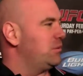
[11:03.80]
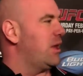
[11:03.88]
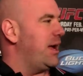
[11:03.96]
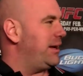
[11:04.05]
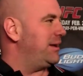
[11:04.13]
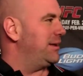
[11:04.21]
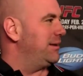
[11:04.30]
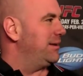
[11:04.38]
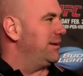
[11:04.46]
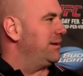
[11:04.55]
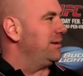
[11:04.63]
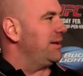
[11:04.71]
like,
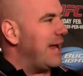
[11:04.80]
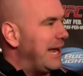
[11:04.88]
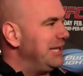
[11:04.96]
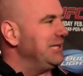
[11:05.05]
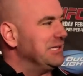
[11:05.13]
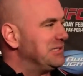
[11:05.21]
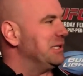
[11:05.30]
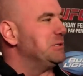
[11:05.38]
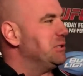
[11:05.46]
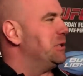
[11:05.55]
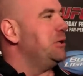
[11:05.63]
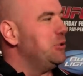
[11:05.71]
any
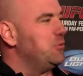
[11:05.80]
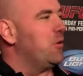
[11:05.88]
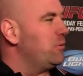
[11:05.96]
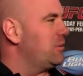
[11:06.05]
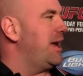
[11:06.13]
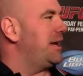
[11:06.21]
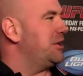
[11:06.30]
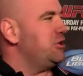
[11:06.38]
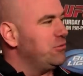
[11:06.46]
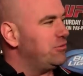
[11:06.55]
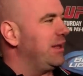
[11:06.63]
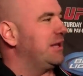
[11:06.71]
decision that you don't like and
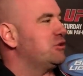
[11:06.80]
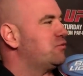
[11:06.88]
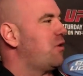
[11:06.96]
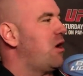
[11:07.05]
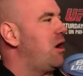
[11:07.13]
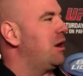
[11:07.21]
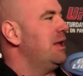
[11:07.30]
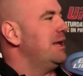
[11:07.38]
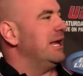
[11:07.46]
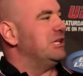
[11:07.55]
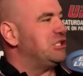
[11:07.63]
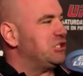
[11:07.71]
you think is wrong
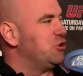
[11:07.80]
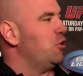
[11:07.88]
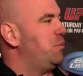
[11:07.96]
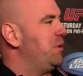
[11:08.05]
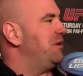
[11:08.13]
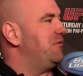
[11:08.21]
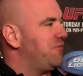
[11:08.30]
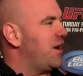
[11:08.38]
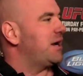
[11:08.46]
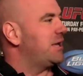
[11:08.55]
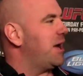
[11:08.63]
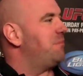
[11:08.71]
and stupid and
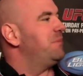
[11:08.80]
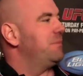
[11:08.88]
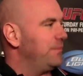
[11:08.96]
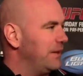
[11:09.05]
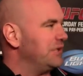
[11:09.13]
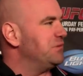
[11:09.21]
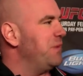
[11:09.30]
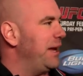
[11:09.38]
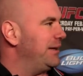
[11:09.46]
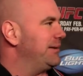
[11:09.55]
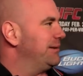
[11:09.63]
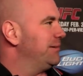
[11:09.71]
fucked up, is
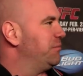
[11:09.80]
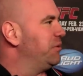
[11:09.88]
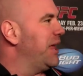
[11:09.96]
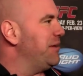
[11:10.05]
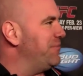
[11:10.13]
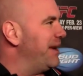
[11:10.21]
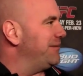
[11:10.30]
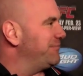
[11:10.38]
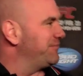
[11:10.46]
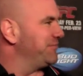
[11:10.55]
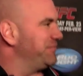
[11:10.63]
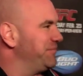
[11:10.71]
me. Blame me.
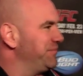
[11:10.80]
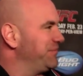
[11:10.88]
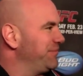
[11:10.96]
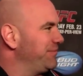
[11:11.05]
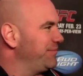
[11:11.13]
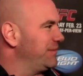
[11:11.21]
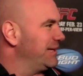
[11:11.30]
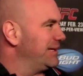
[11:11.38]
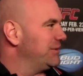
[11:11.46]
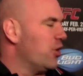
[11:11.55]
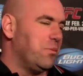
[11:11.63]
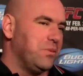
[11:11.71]

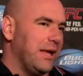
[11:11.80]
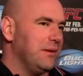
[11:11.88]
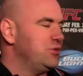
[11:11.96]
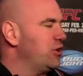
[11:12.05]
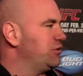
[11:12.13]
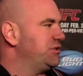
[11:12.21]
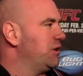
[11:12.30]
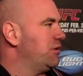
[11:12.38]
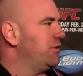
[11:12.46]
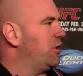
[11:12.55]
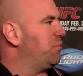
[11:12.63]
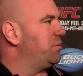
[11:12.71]
Don't blame Joe
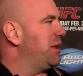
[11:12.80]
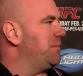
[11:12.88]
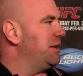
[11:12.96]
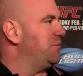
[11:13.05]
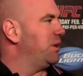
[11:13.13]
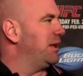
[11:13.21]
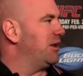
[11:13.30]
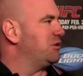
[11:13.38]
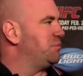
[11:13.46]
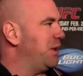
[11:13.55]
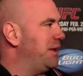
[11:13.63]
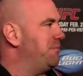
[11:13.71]
Silva. Don't blame anybody
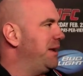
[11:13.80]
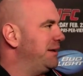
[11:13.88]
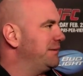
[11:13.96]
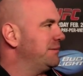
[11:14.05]
else. Blame me.